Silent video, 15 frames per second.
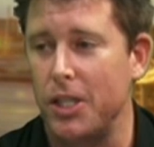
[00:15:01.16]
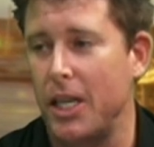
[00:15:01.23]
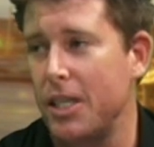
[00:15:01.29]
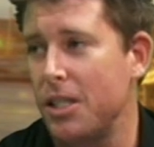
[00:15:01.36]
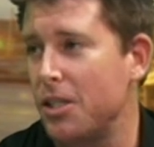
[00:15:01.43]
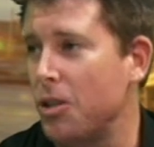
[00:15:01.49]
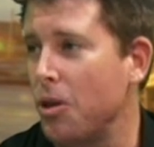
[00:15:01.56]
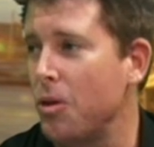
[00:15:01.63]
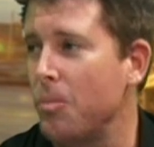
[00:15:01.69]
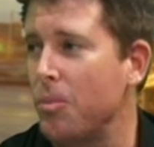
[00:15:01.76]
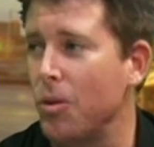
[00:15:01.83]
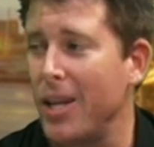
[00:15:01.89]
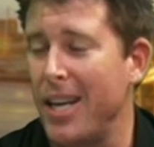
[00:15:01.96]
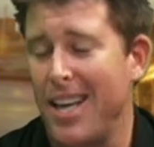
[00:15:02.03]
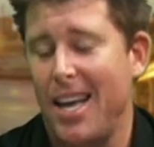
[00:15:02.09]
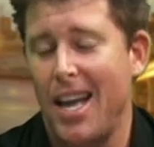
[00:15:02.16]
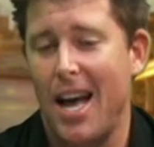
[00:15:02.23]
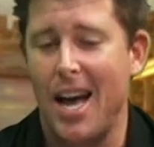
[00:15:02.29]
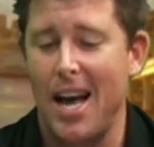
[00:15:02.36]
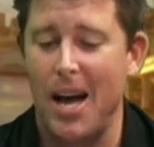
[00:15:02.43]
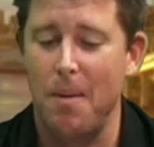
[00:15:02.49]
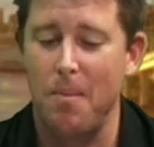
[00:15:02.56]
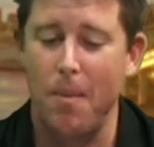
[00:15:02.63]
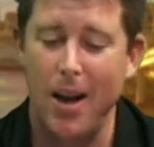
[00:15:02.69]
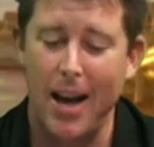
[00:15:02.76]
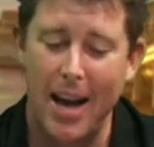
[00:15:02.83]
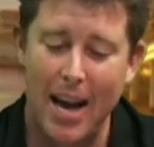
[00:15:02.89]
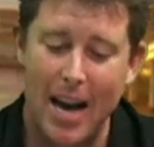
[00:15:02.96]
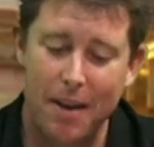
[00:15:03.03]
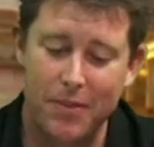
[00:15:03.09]
touch a soccer ball.
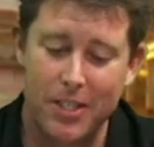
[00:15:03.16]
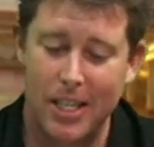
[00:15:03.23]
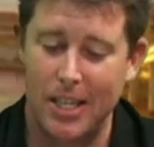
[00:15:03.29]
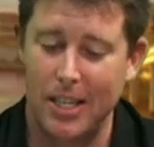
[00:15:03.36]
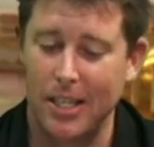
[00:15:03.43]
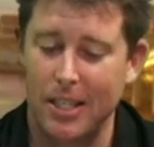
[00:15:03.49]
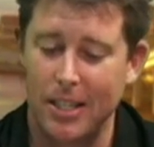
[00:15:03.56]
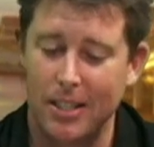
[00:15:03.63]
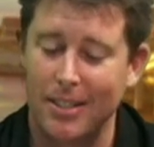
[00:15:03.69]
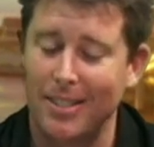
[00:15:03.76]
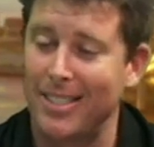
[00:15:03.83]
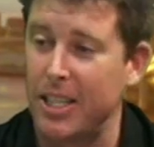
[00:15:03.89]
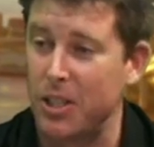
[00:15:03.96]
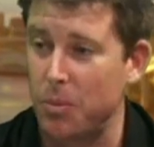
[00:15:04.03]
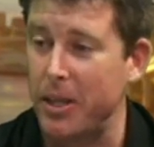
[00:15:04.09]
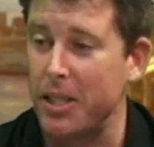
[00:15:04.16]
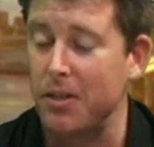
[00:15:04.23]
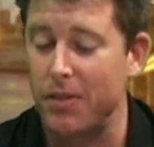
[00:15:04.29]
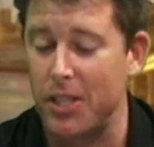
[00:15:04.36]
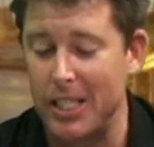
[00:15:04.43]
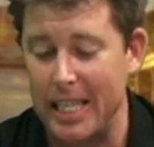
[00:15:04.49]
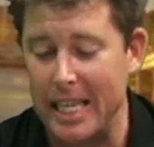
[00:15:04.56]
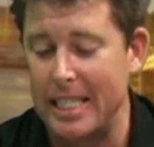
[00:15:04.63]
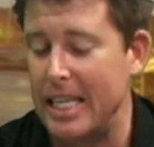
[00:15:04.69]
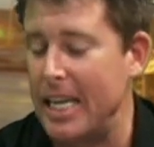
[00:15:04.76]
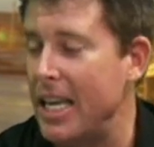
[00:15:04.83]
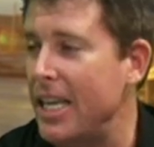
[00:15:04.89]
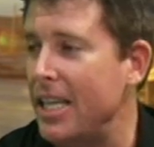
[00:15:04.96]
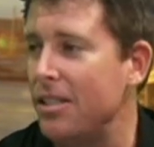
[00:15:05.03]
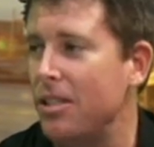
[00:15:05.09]
After 6 weeks of the
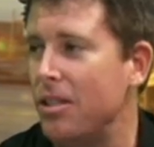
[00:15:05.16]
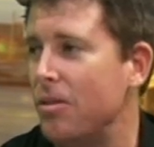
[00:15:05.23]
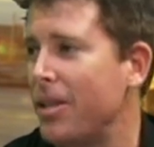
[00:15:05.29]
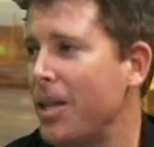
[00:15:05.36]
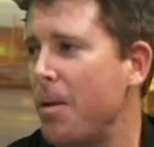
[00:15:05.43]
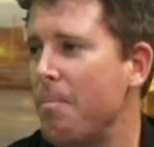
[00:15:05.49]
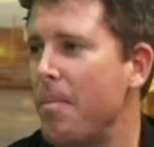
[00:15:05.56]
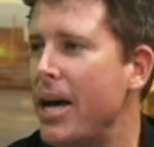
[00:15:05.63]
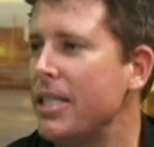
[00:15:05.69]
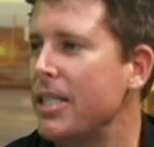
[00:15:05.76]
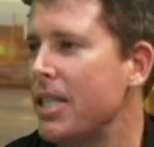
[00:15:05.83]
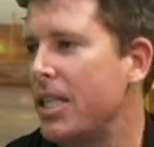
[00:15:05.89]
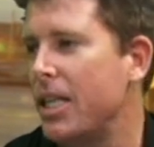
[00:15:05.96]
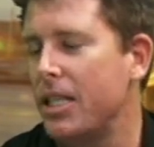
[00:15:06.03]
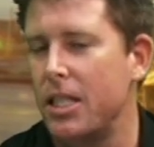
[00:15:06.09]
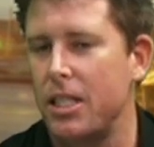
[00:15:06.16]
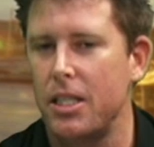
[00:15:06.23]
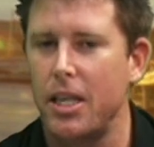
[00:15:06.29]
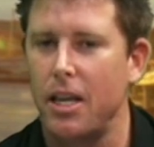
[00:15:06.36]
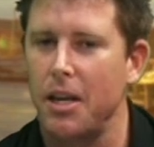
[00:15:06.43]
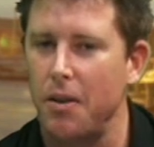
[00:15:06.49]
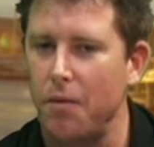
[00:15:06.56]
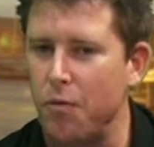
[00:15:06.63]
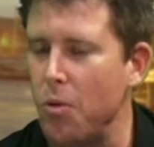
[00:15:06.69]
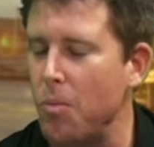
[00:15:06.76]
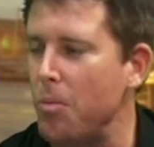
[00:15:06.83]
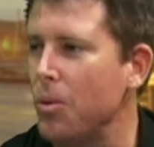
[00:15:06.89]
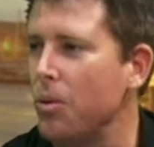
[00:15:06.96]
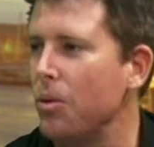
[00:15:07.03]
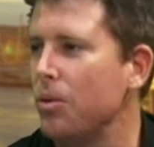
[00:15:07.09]
season, he's doing amazing things. He's kicking
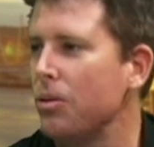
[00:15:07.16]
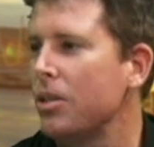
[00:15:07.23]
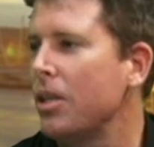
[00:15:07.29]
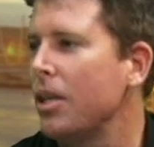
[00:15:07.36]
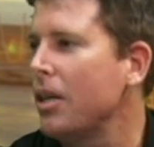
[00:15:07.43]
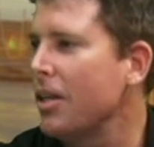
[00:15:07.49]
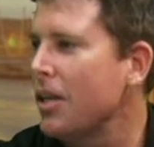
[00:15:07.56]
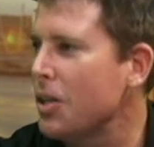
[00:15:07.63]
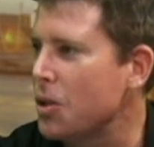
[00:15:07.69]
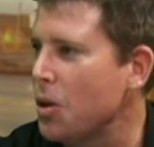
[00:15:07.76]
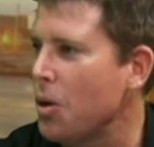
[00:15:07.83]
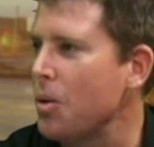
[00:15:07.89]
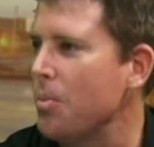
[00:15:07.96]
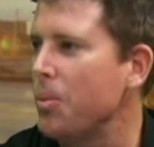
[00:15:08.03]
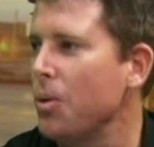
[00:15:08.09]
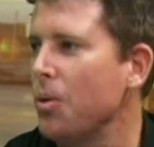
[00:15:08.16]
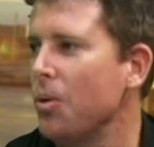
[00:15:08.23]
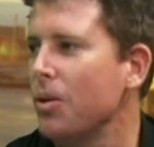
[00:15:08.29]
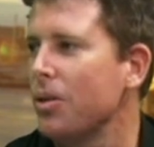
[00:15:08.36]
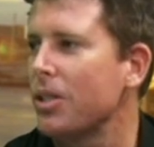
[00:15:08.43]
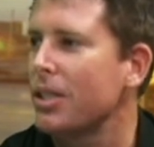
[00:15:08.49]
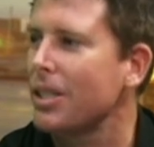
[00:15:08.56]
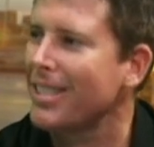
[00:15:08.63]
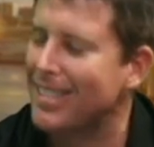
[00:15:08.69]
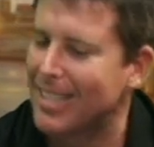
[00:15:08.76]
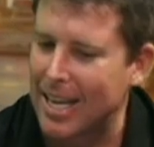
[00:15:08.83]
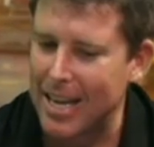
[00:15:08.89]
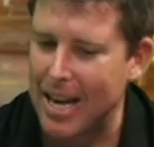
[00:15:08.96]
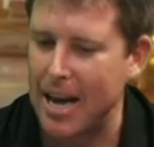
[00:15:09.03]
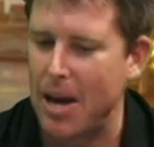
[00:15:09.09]
footballs, soccer balls,
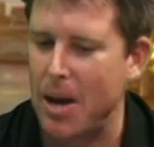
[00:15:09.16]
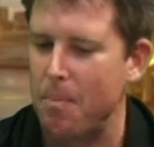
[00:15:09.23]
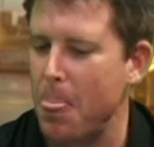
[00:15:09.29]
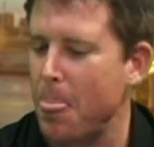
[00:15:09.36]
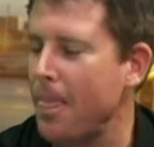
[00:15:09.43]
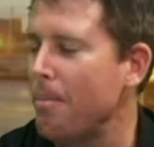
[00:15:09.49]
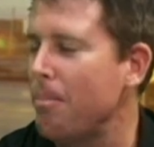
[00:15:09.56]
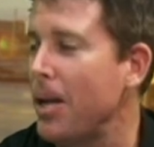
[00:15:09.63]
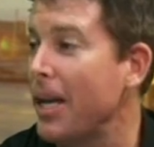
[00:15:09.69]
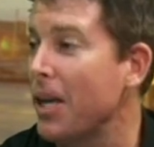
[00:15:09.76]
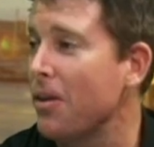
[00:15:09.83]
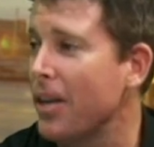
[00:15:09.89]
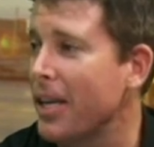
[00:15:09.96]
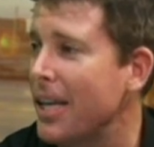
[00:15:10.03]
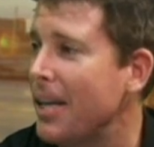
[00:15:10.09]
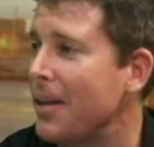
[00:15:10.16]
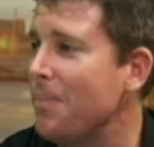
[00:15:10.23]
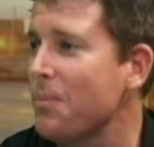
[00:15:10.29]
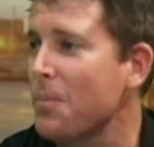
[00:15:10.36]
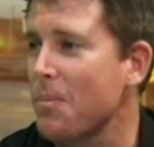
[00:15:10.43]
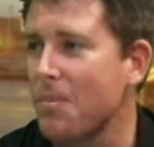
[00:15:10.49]
playing cricket,